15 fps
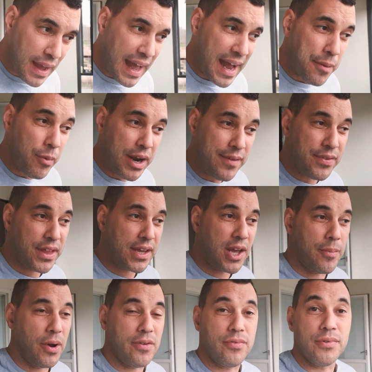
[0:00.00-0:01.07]
And whenever they
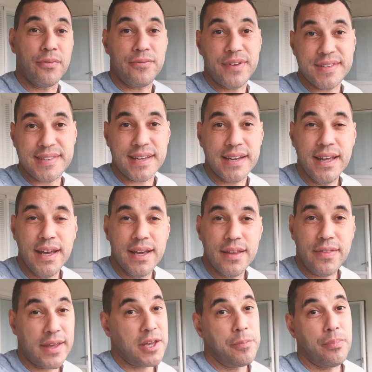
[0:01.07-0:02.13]
come over and visit,
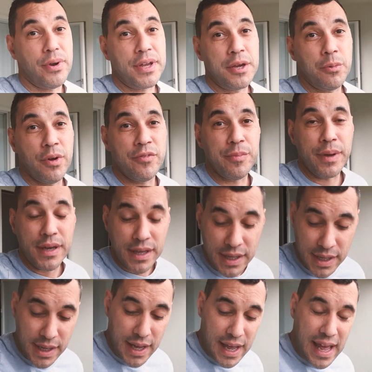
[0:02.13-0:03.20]
they can bring it with me.
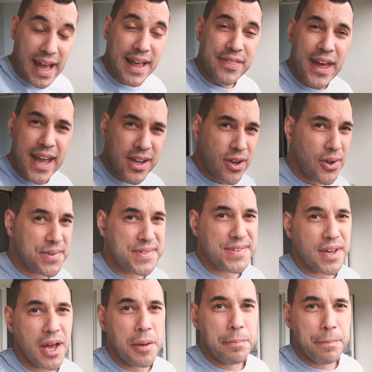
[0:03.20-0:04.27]
That
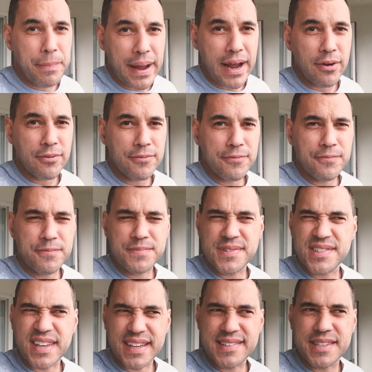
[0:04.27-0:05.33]
cost about
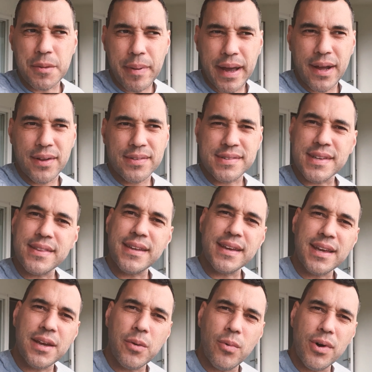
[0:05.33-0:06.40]
£60, I
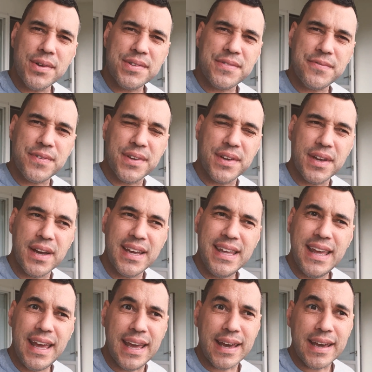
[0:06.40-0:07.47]
think it was, for a
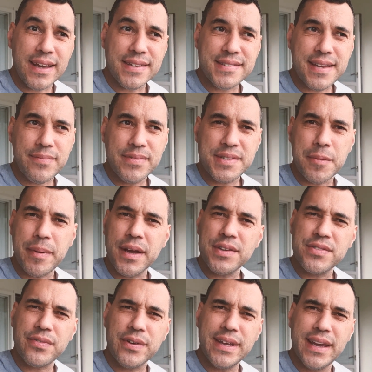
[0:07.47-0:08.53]
year,
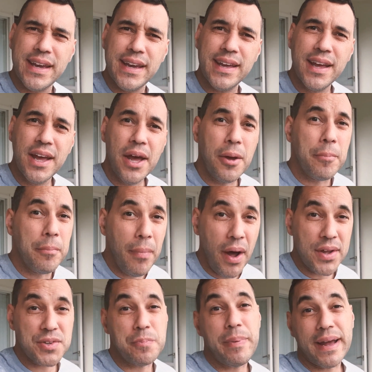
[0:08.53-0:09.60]
£70 for a year.
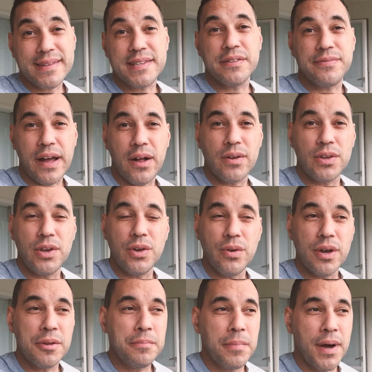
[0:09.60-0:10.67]
Much better
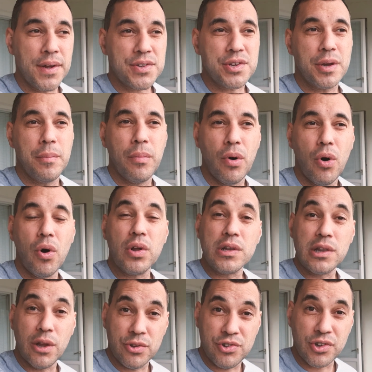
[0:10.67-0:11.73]
value and much more
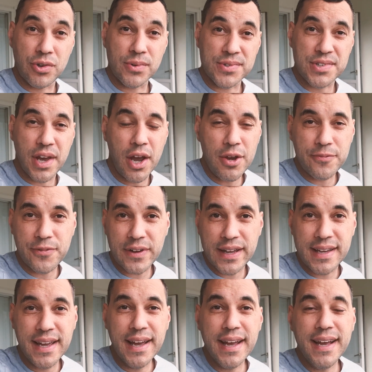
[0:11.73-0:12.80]
logical. So
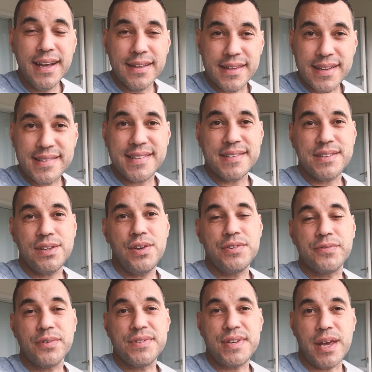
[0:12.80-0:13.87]
hopefully this is a
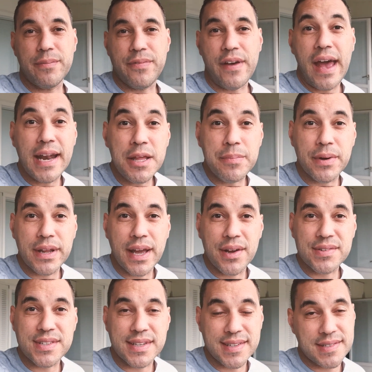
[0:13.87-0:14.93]
useful tip for anybody
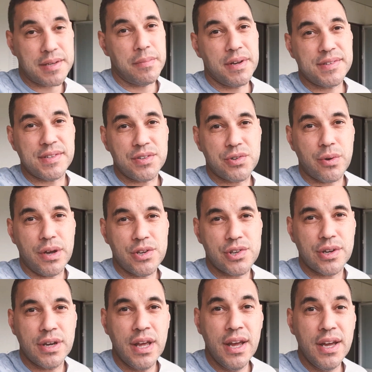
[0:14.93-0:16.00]
else in a similar
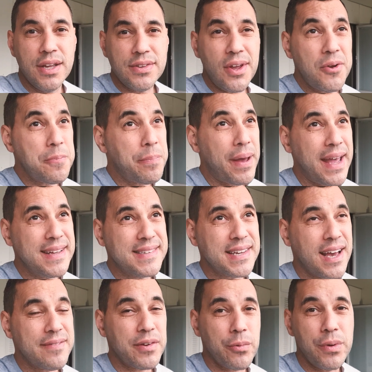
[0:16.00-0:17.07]
situation. Don't pay
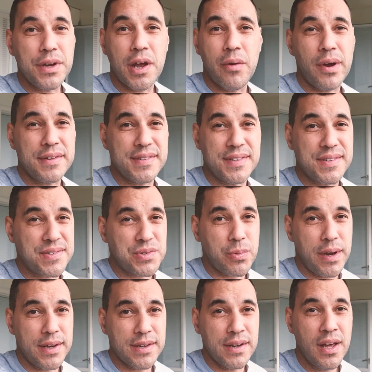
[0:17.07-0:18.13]
to have it redirected to
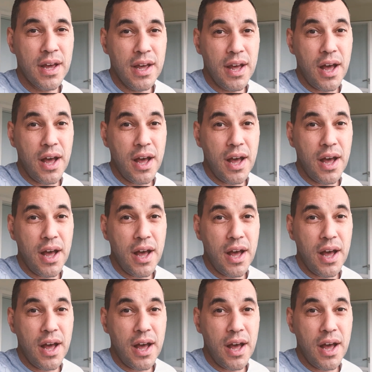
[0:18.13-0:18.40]
Sweden.